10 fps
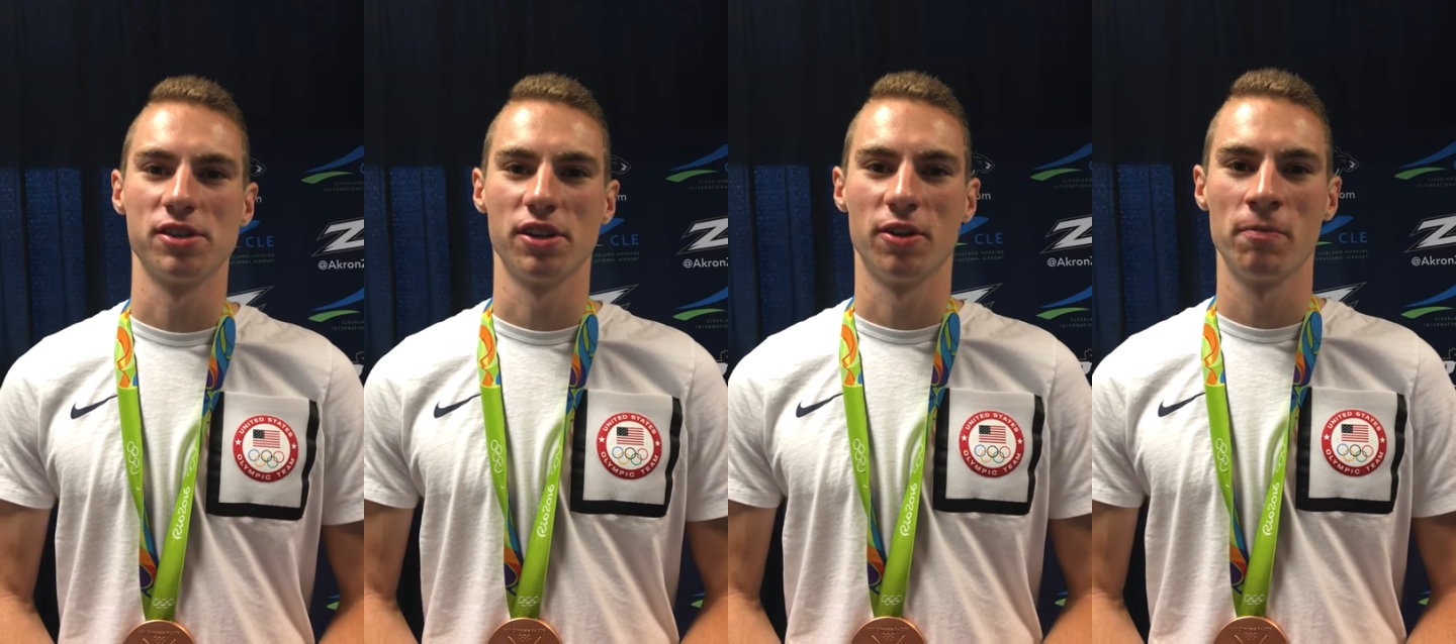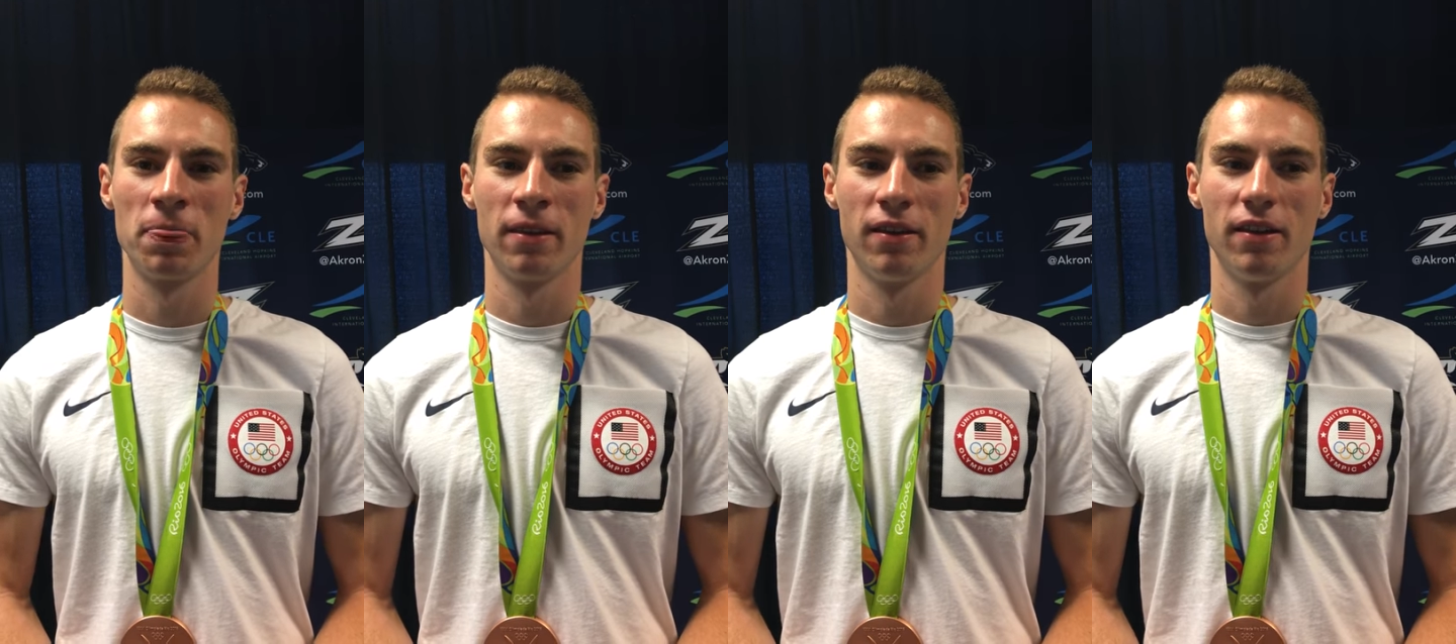So
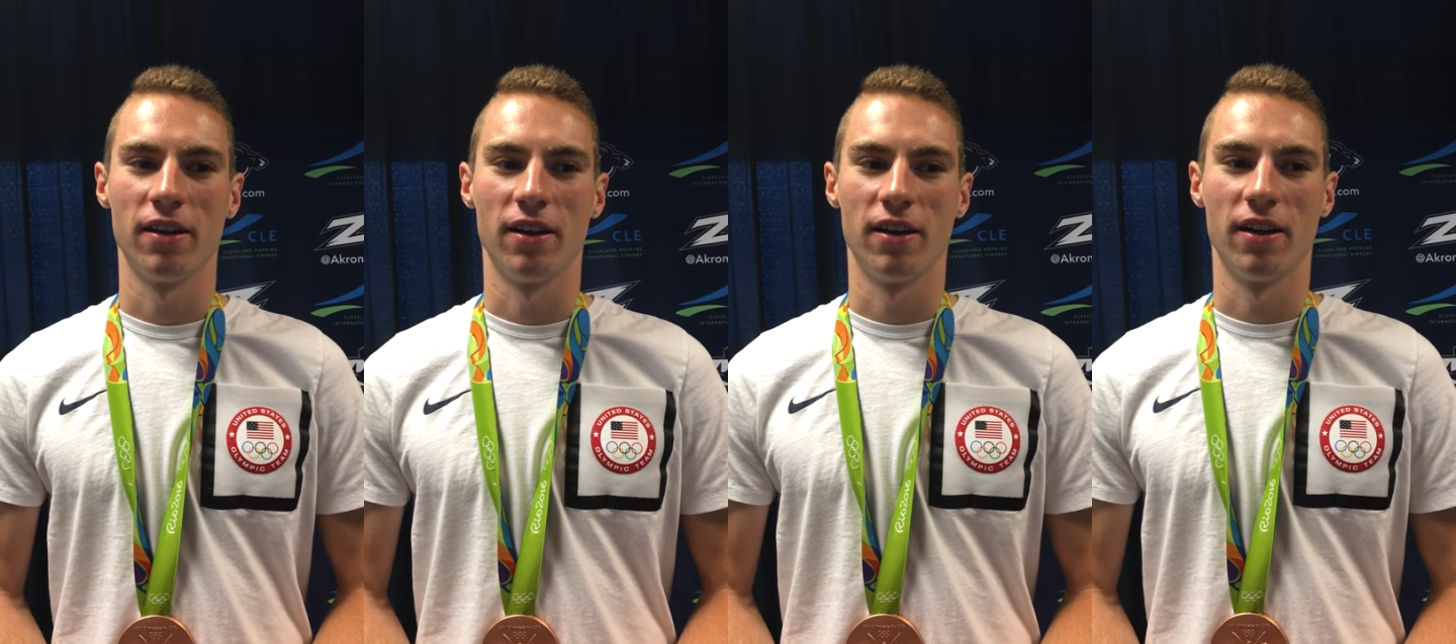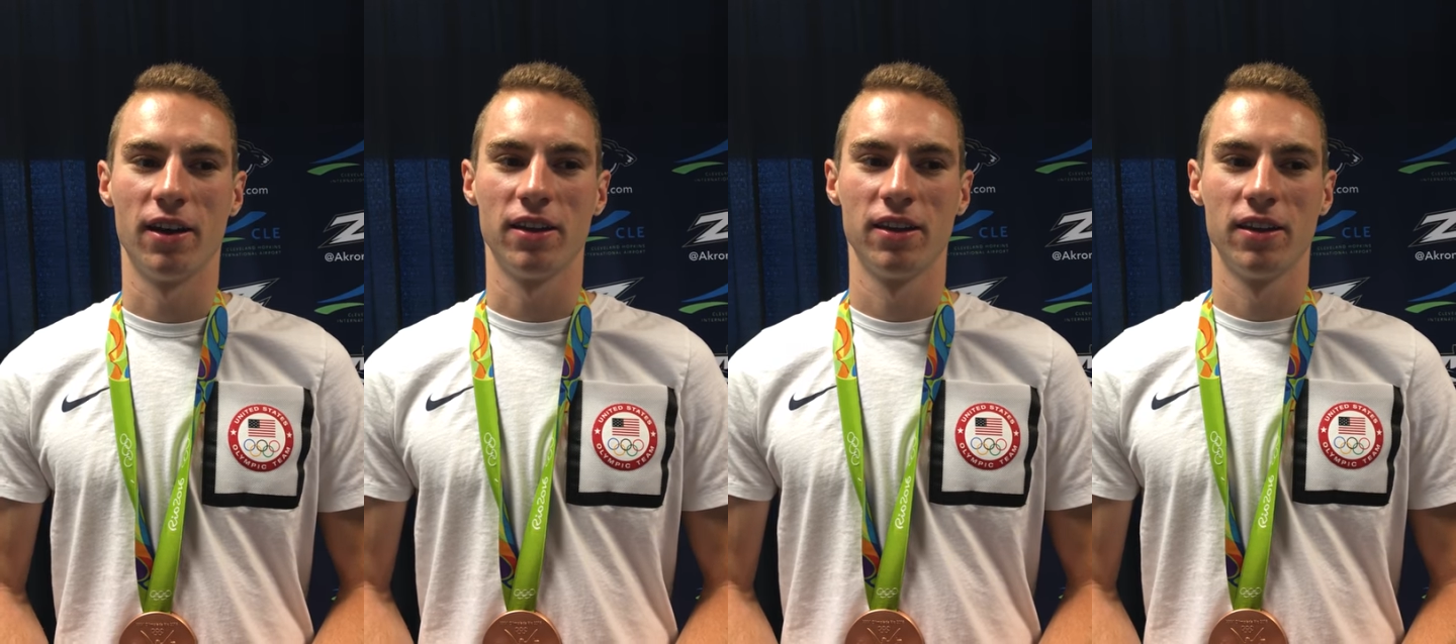
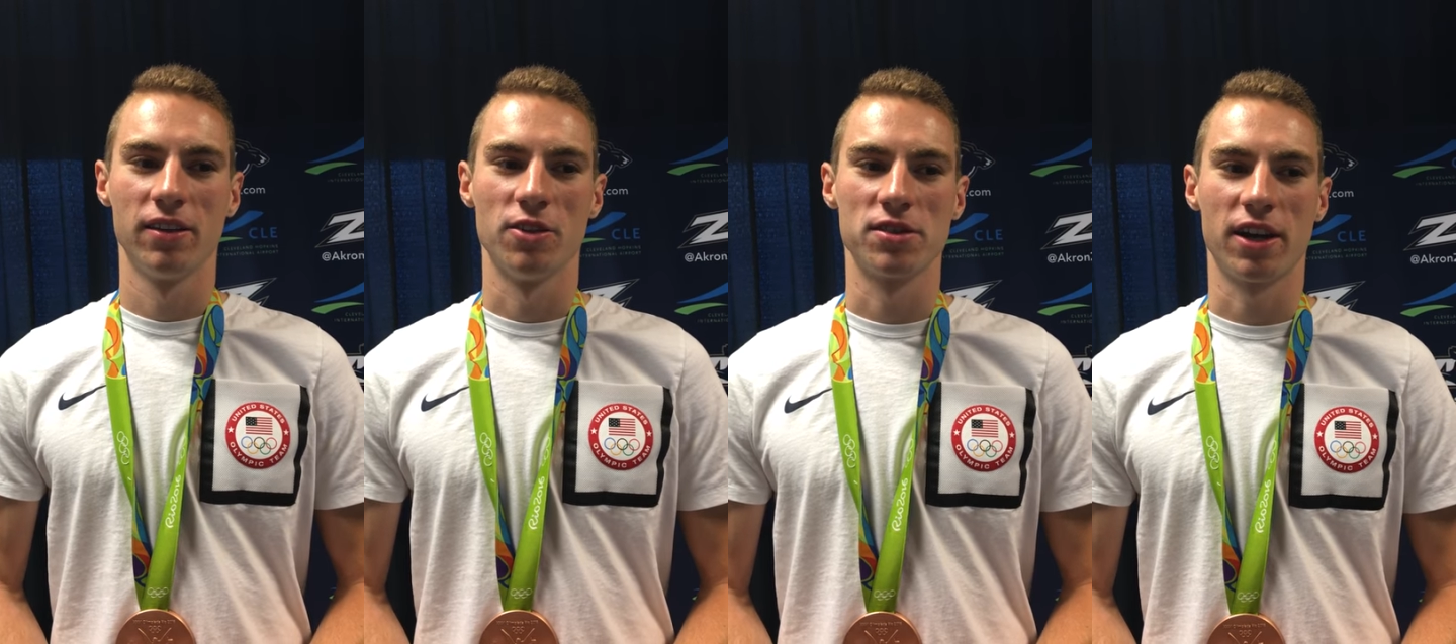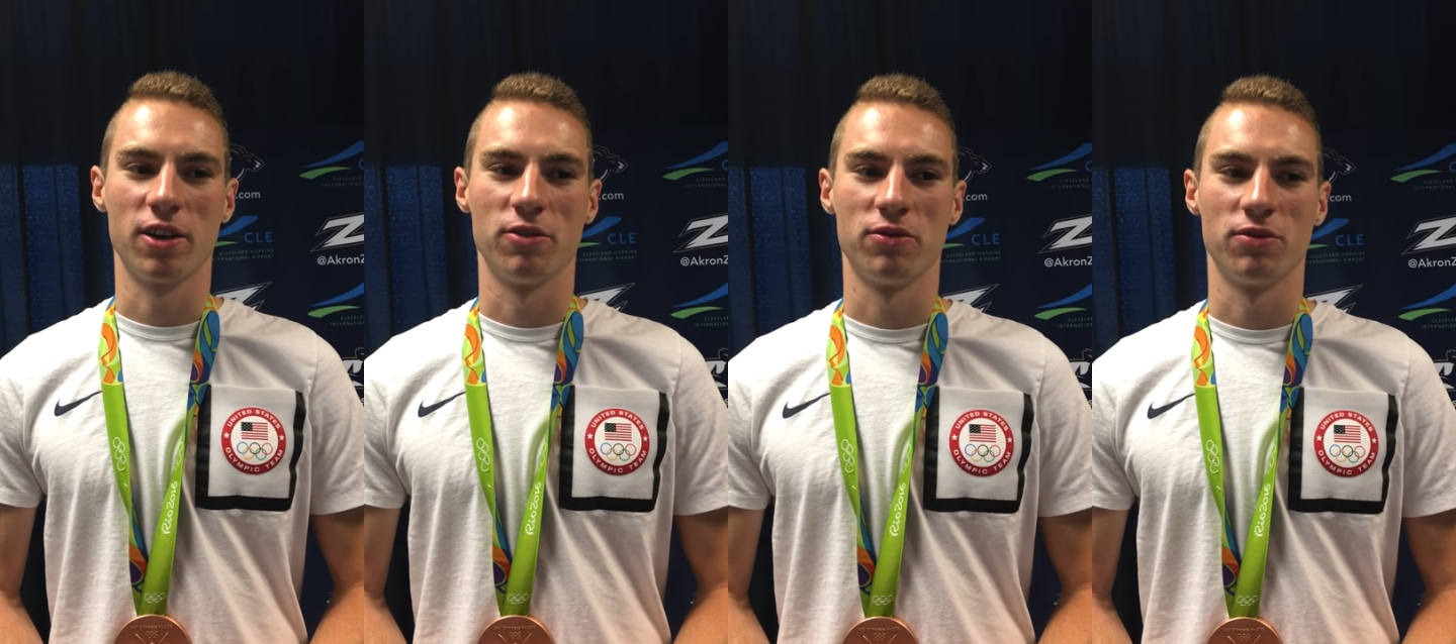uh, those
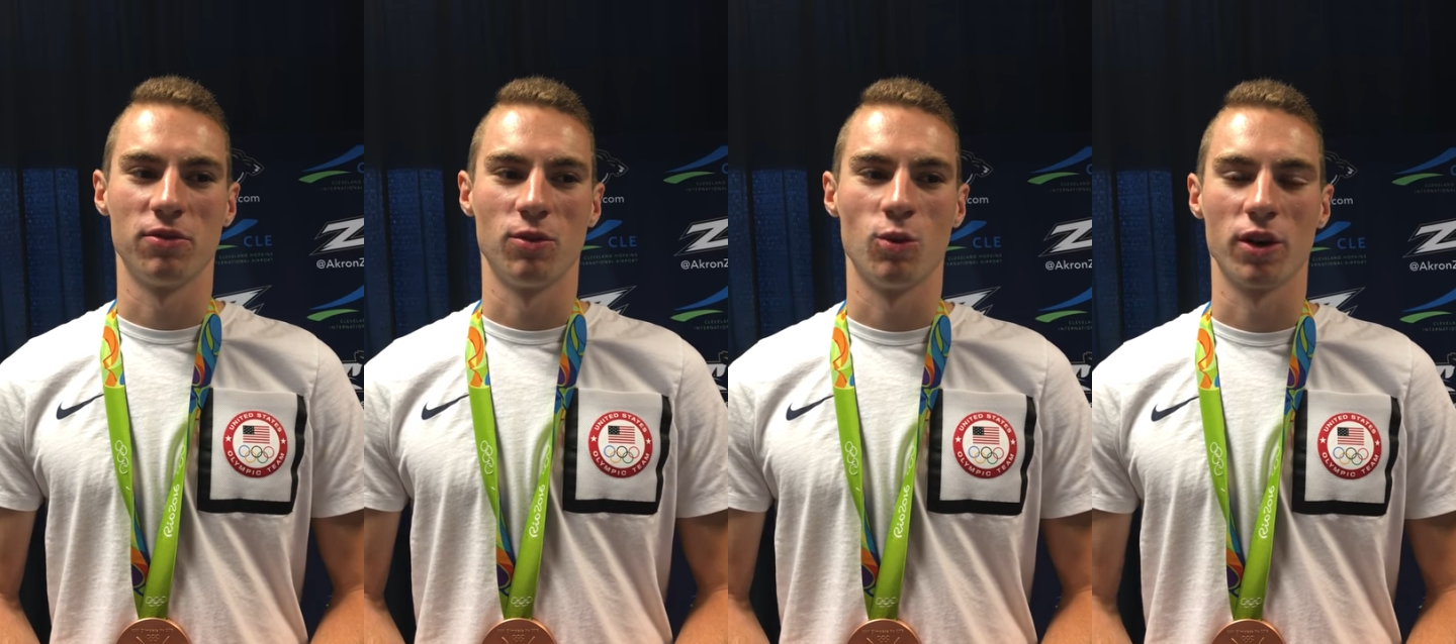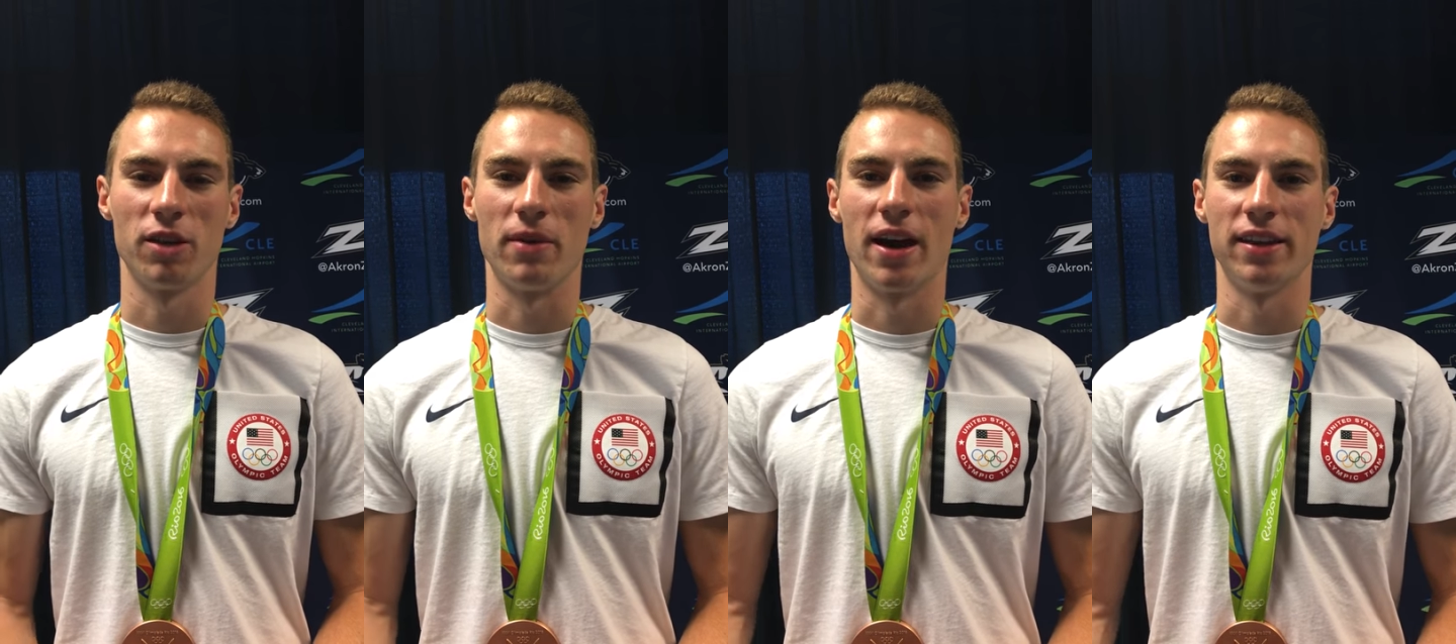kind of
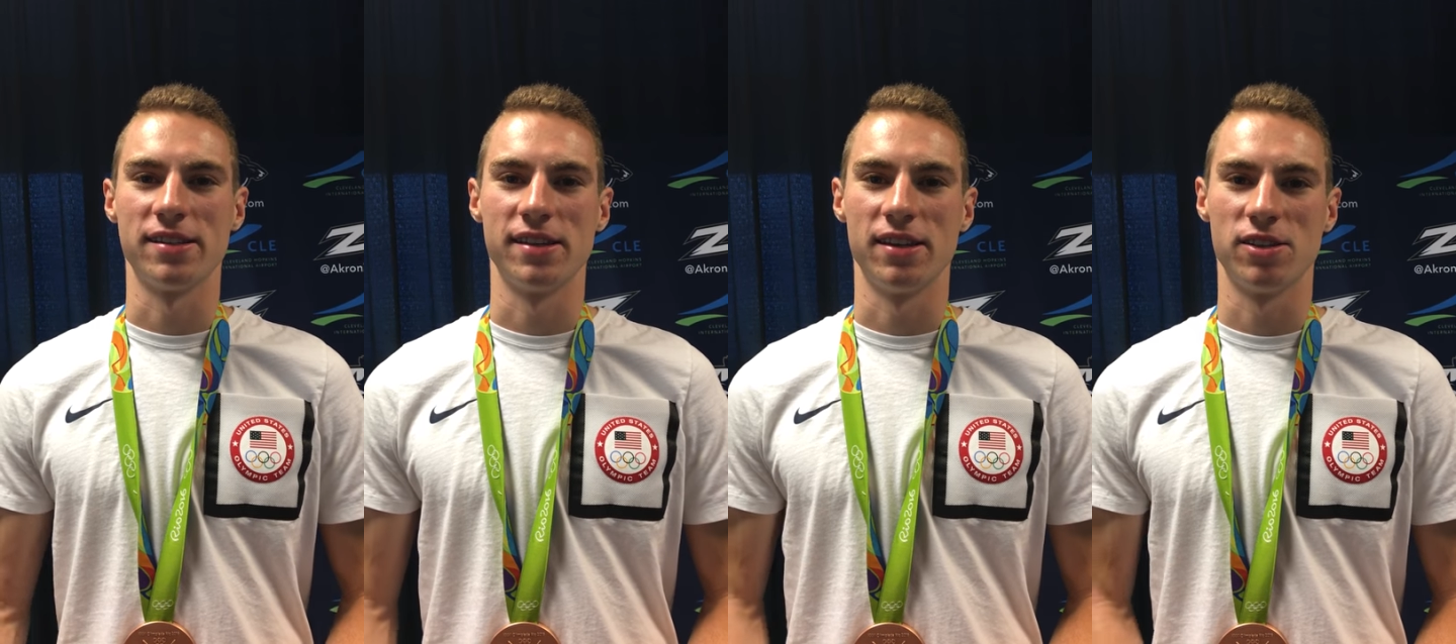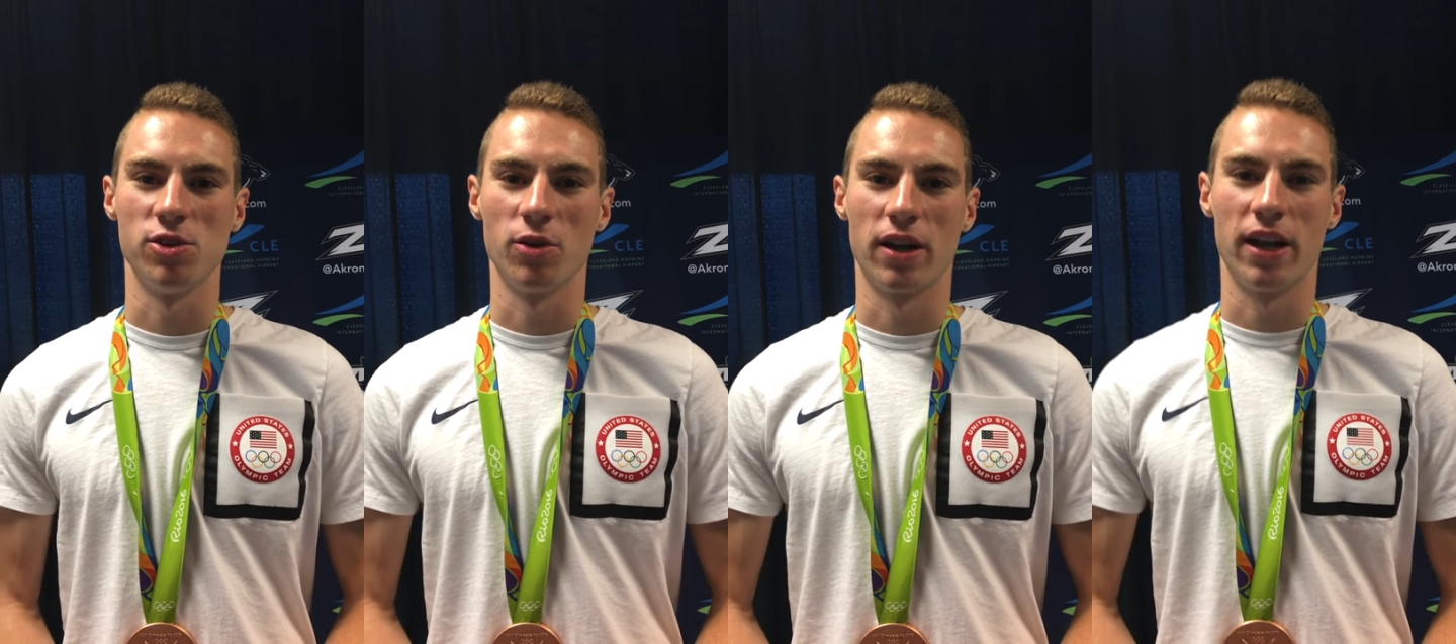working behind the scenes, doing